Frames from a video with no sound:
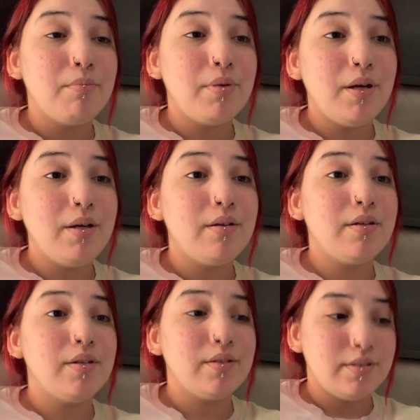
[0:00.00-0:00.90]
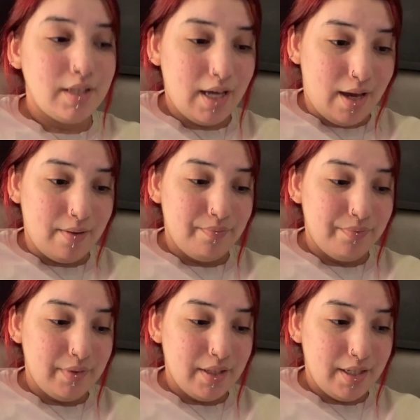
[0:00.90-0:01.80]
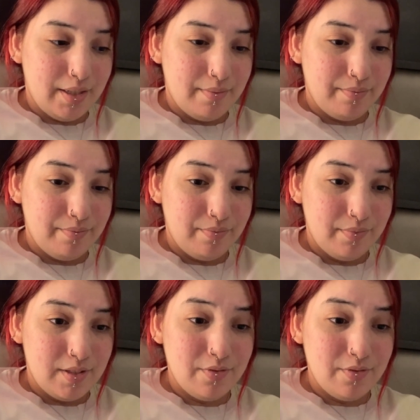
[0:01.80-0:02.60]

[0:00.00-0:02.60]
But yeah, it's